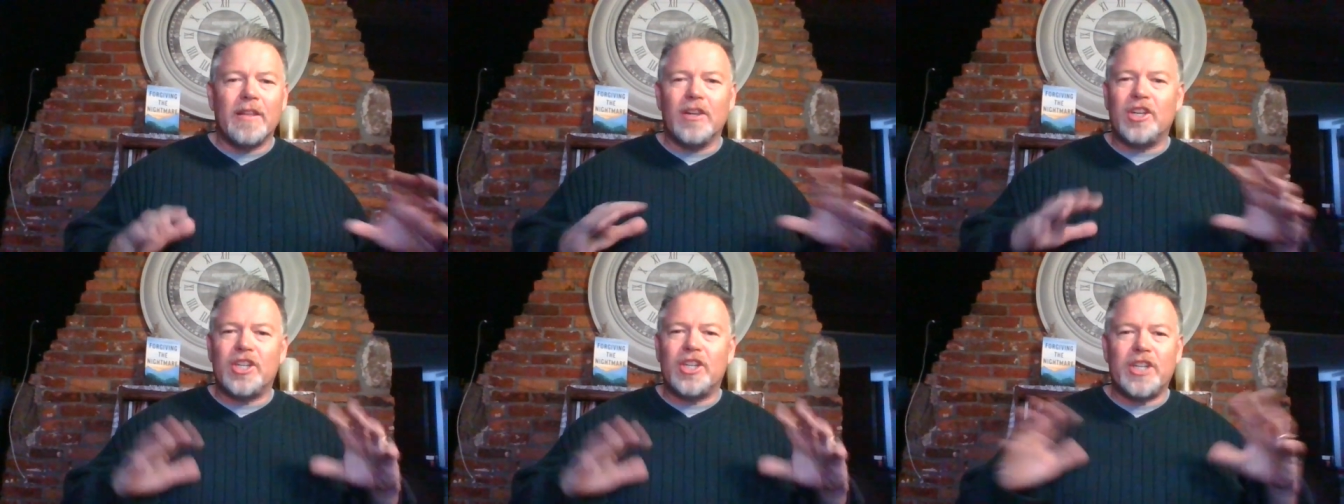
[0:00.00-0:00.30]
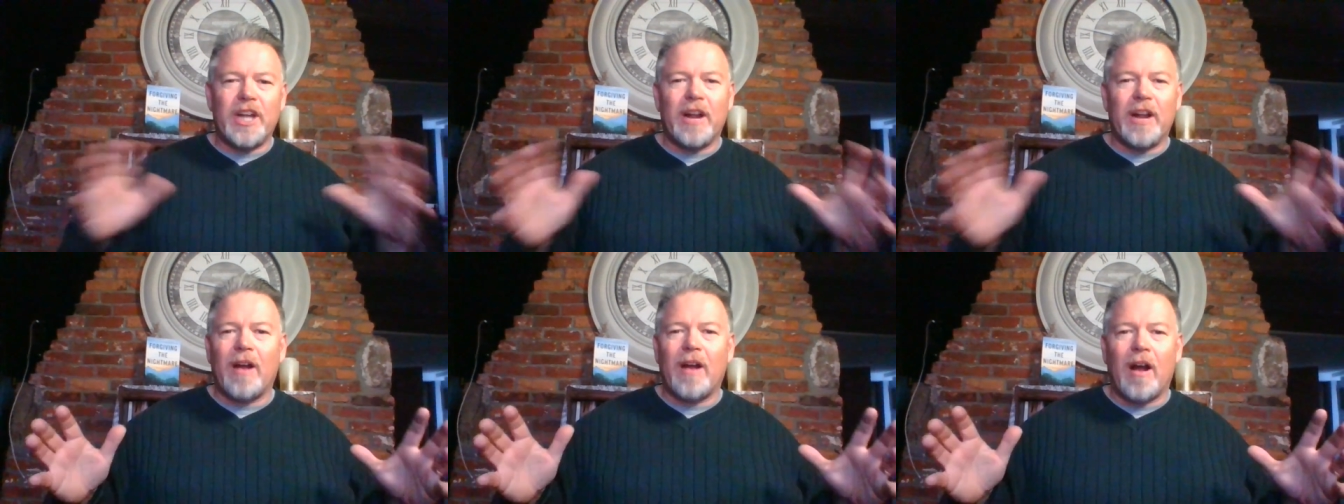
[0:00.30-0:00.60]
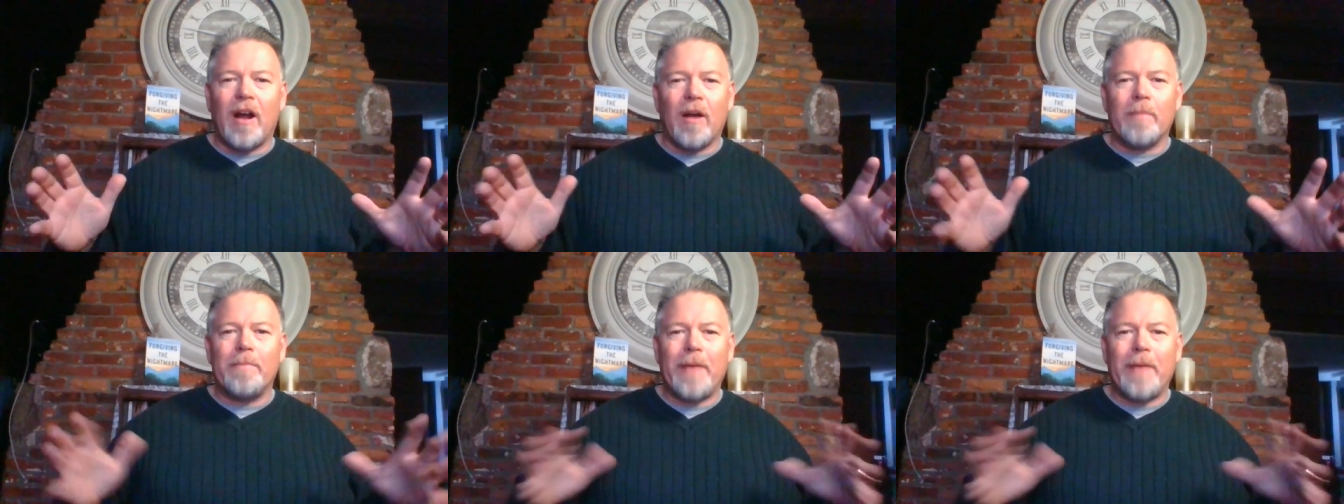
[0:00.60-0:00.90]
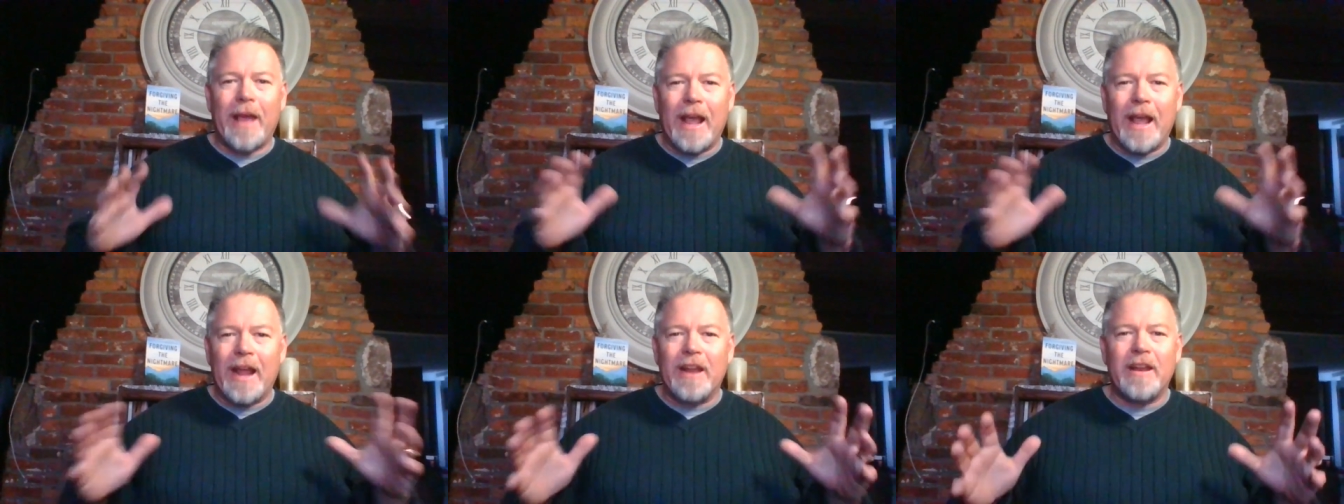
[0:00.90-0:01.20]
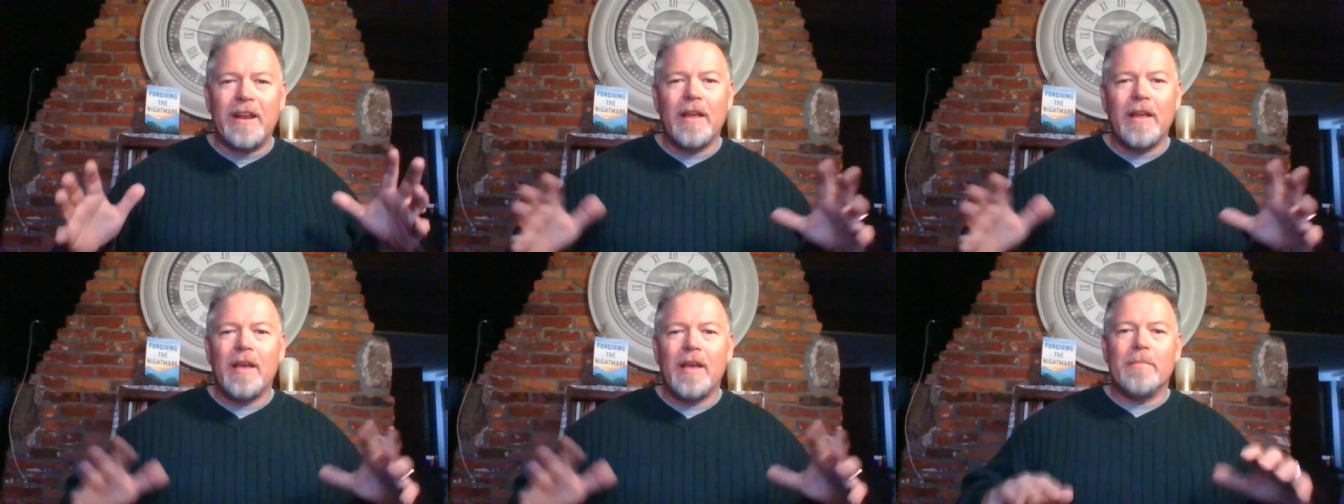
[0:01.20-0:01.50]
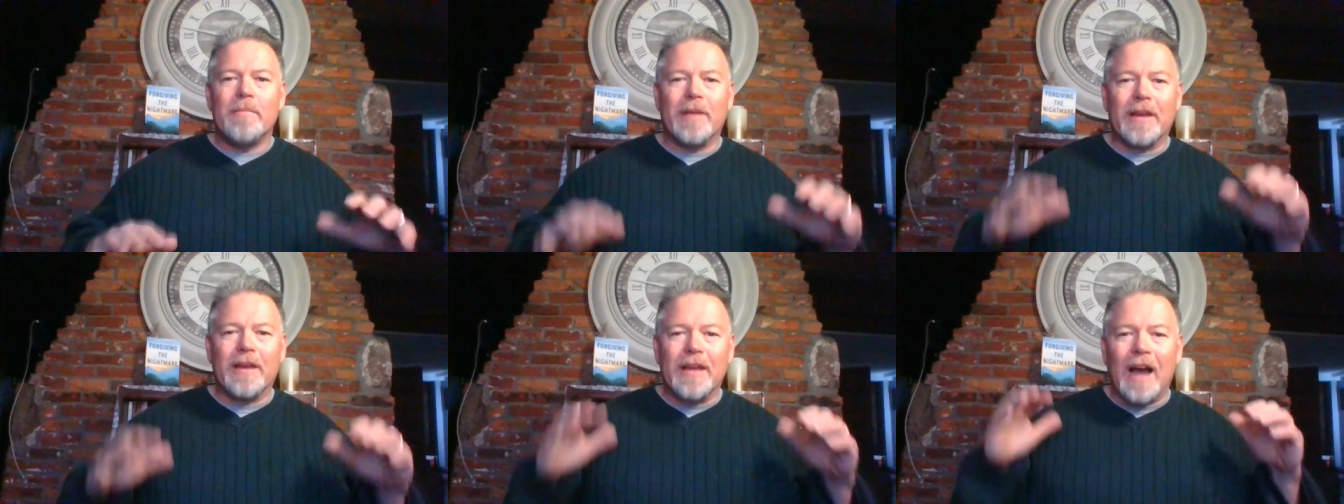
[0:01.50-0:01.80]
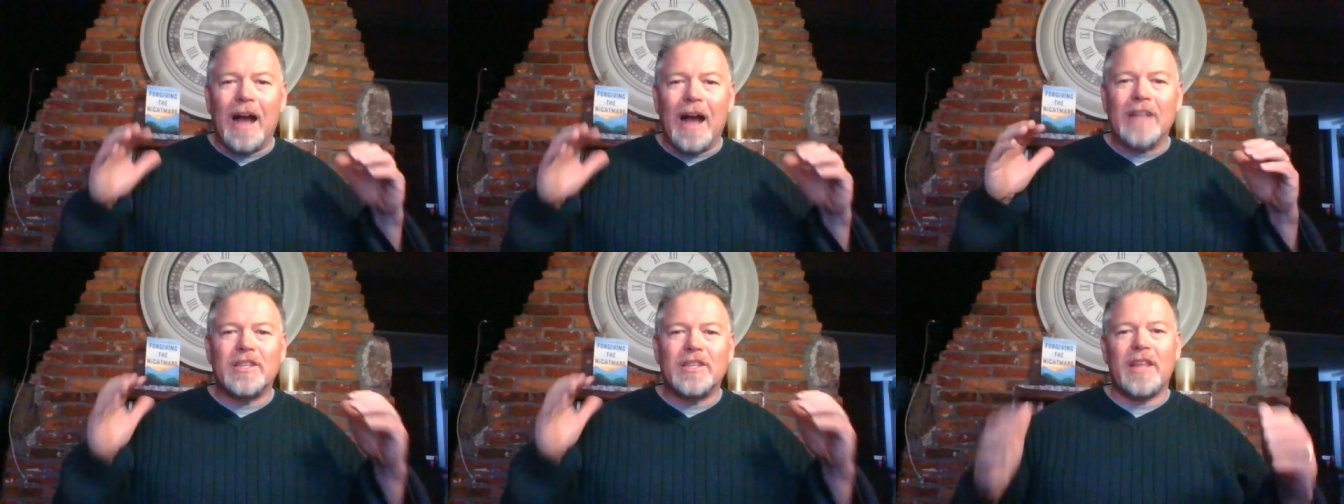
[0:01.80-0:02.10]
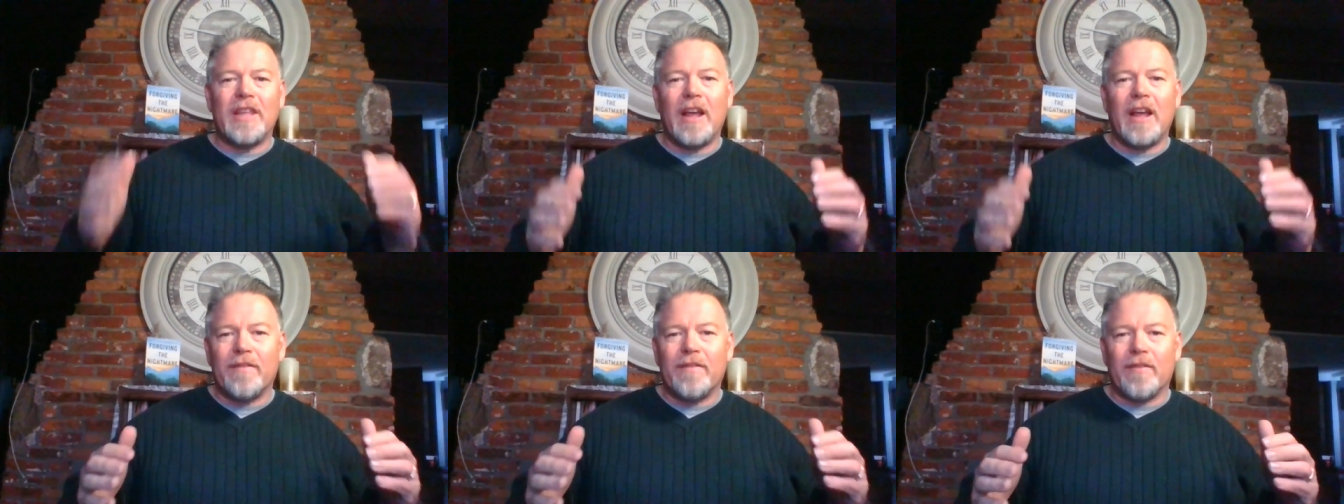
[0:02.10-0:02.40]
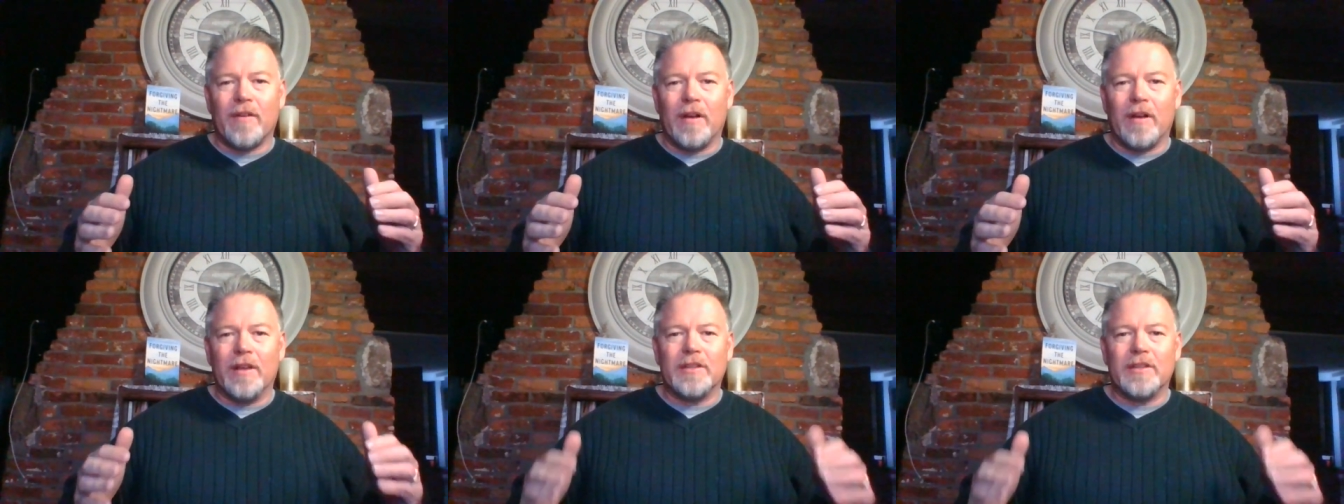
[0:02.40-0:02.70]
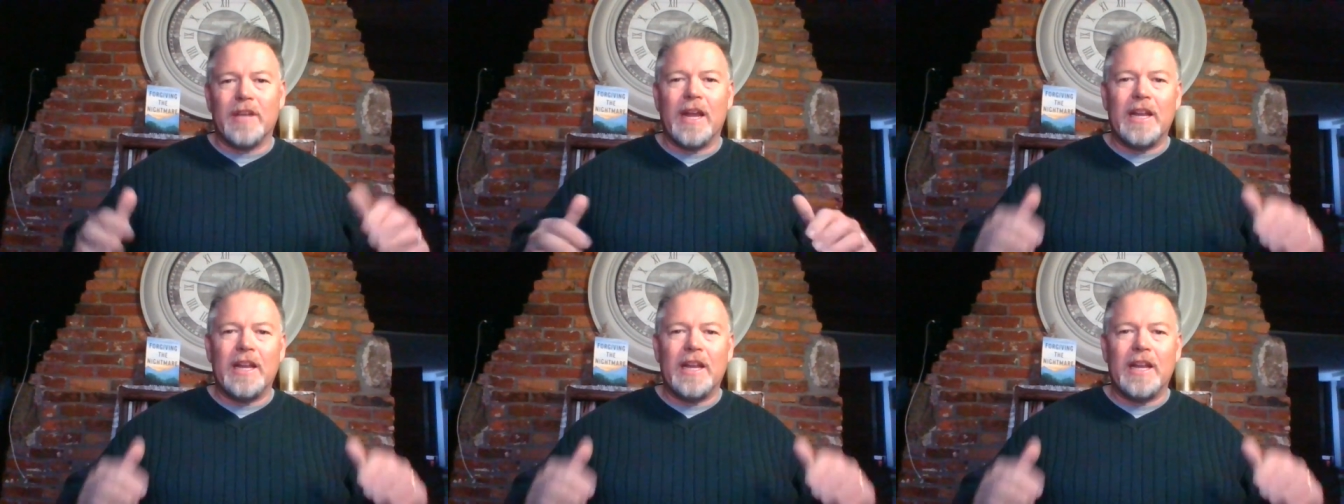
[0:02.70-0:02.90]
to share our pain. But God's there for us,